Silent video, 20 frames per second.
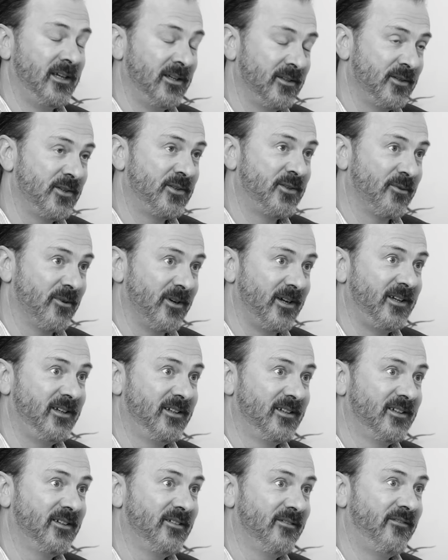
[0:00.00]
of the
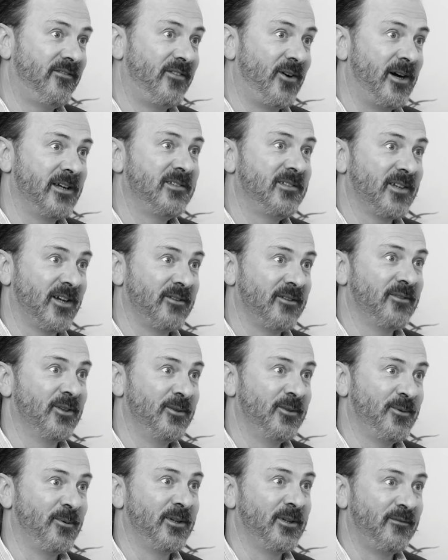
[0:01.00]
industry fights
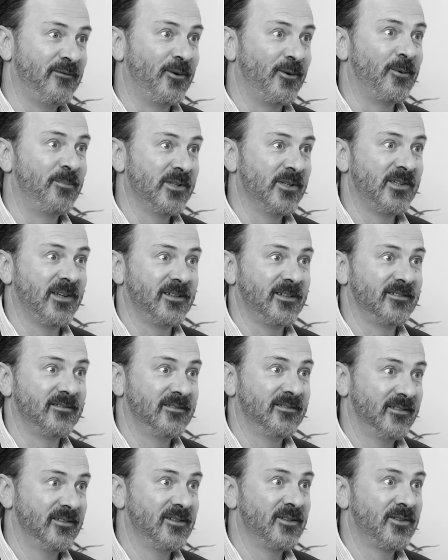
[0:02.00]
over the 24%,
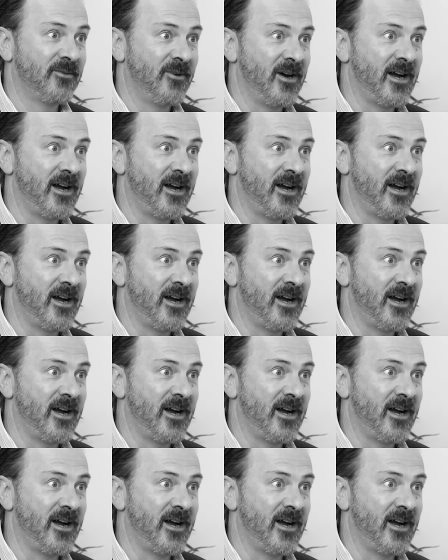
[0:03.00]
the